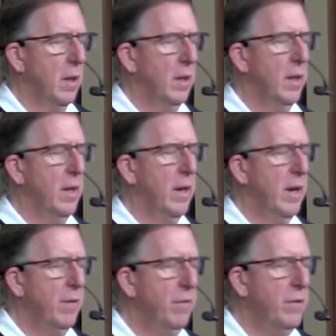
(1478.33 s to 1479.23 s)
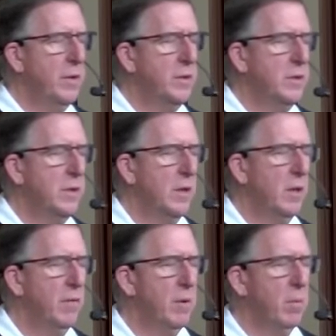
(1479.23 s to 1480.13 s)
And let every
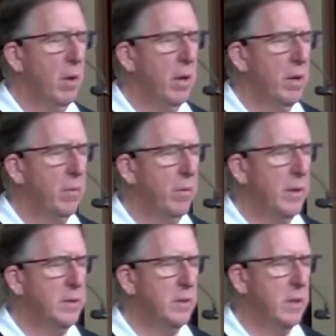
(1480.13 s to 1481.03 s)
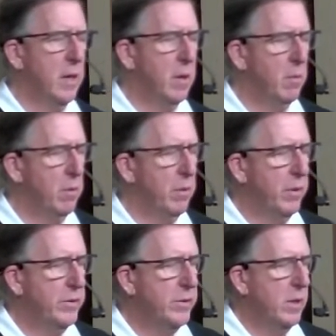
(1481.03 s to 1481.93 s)
cell of your body resonate with
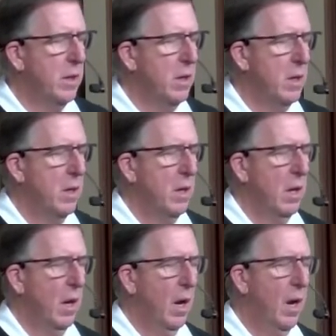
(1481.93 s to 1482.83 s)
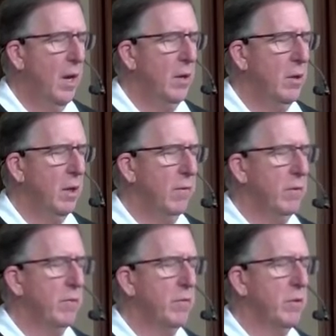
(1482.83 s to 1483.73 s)
this higher
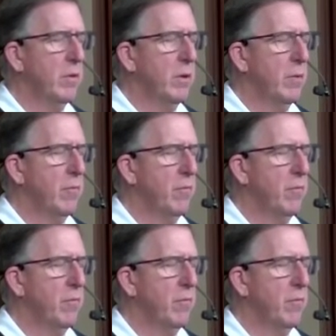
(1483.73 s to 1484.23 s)
level of good.